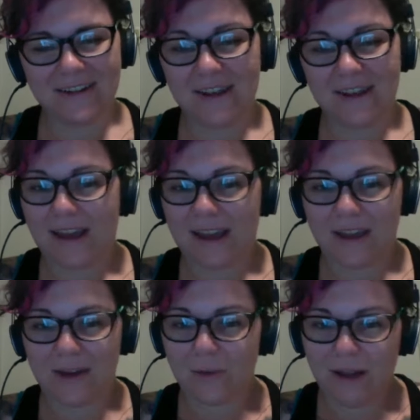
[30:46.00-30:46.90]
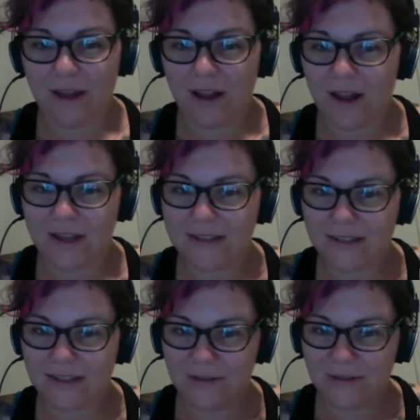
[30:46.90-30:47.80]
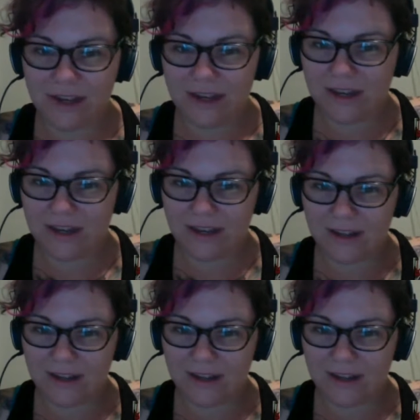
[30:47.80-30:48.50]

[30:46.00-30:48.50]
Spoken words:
Hey, well, on TV,